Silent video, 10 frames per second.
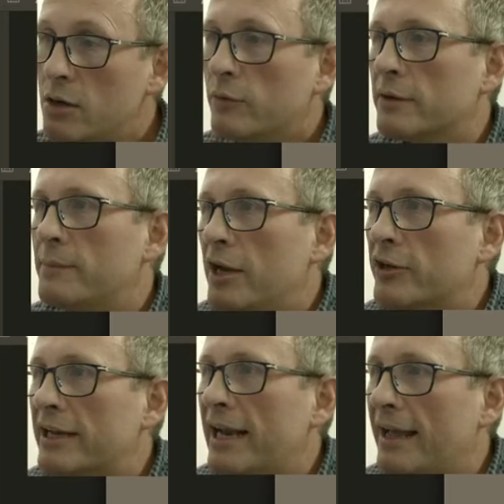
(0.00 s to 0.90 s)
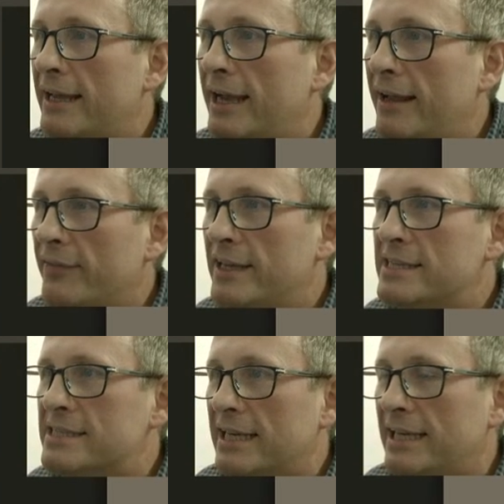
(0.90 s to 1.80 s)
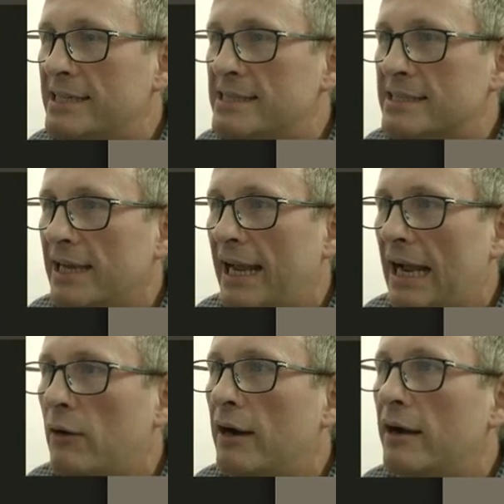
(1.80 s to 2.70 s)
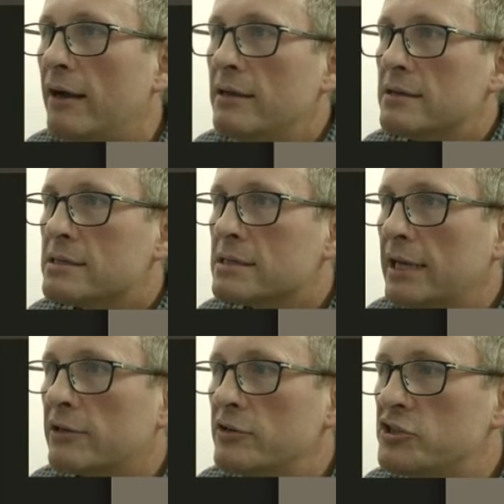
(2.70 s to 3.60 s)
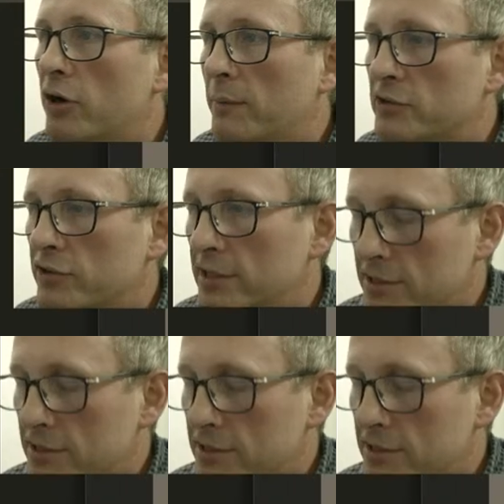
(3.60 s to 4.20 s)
What am I looking at here? This is our sacred geometry